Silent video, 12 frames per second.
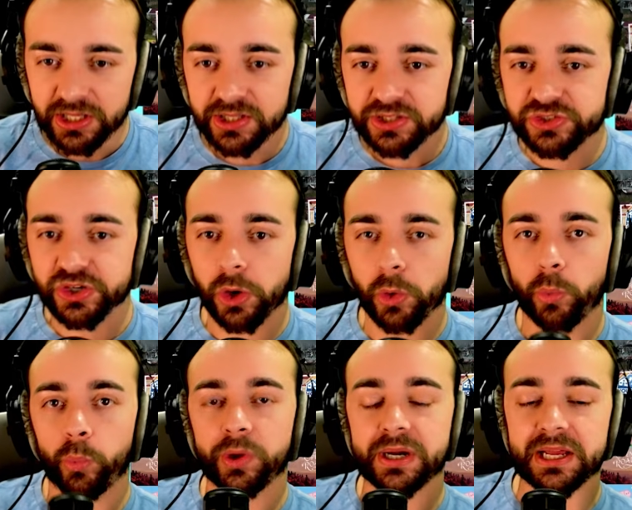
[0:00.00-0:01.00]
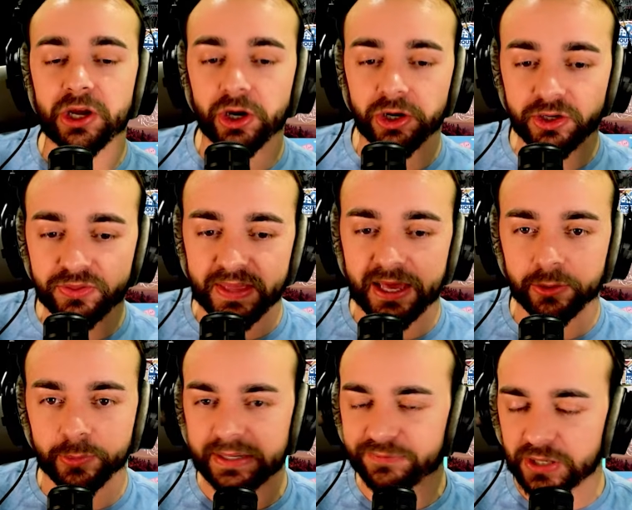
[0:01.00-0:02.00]
So when I heard that, or
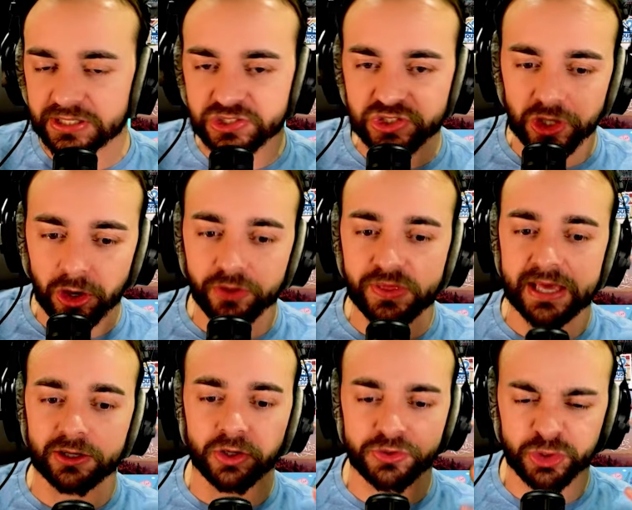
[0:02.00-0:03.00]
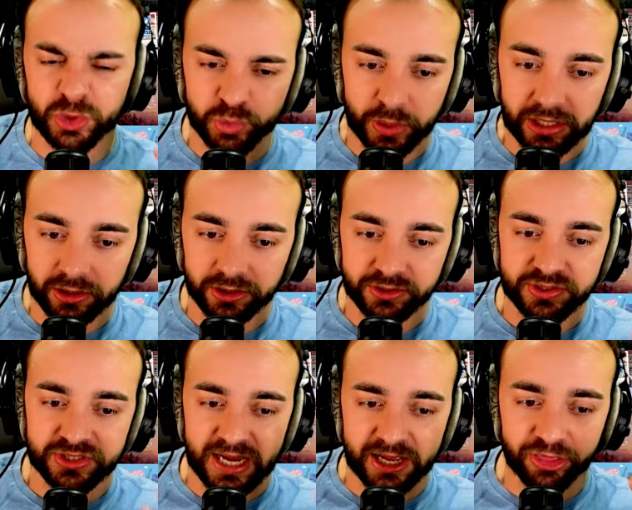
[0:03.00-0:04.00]
whenever I saw that on the trailers,
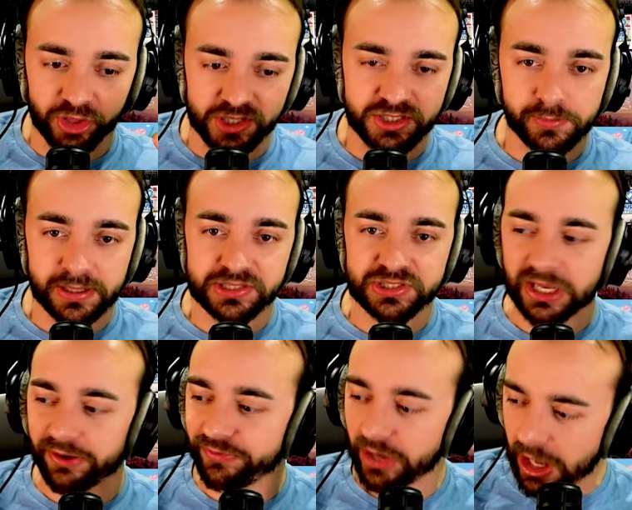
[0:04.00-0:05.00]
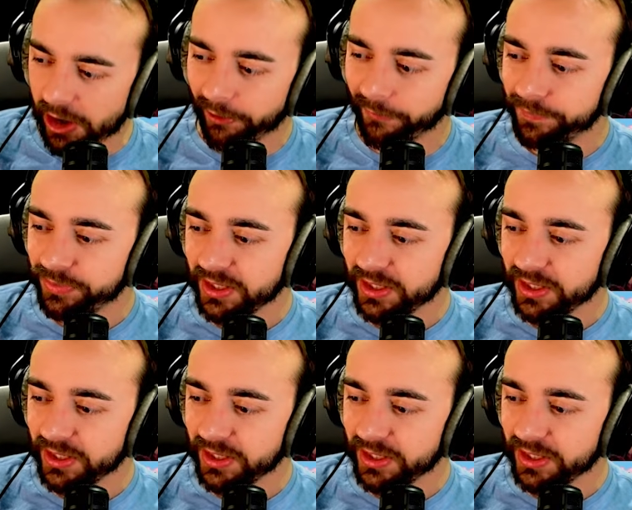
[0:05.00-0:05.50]
I thought to myself, oh,